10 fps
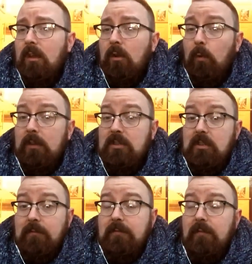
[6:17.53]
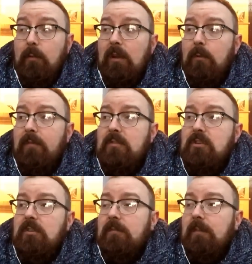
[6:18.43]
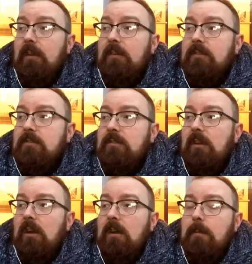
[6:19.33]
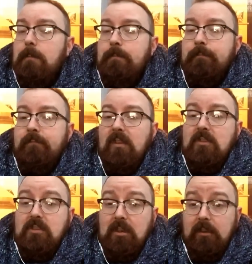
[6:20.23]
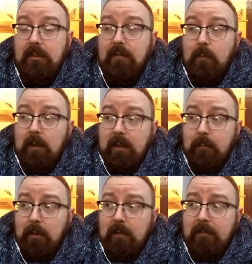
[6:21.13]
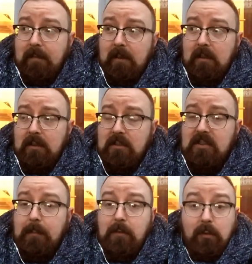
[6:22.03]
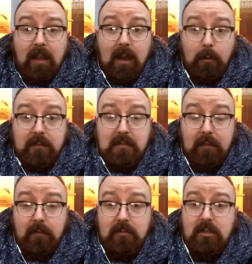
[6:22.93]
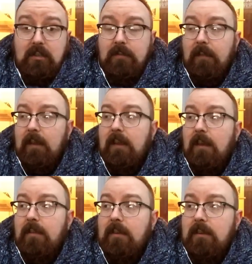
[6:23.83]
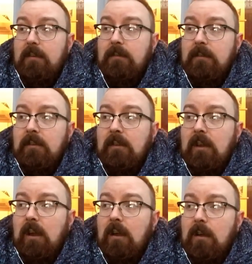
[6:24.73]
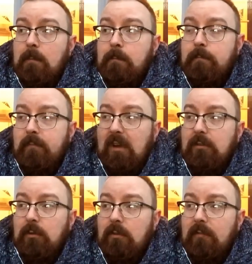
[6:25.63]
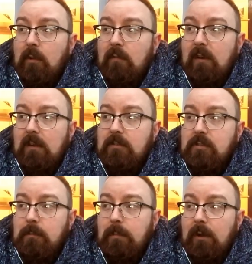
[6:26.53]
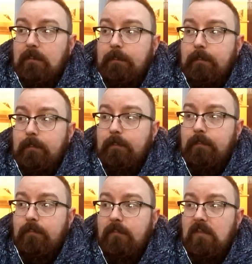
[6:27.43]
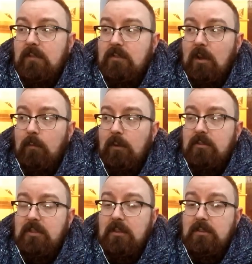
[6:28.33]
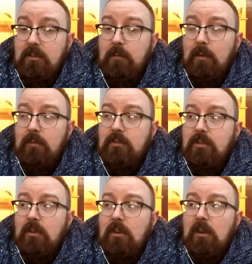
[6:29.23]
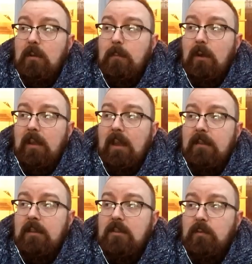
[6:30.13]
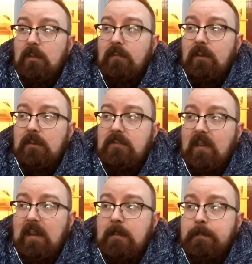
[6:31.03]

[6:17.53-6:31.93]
Which is often the way with Virginia Flakes. Um, it's certainly the way with Samuel Gawith's full Virginia Flake, I think. Um, I'll do a review on that at some point, so I won't say too much. But again, it's one of those that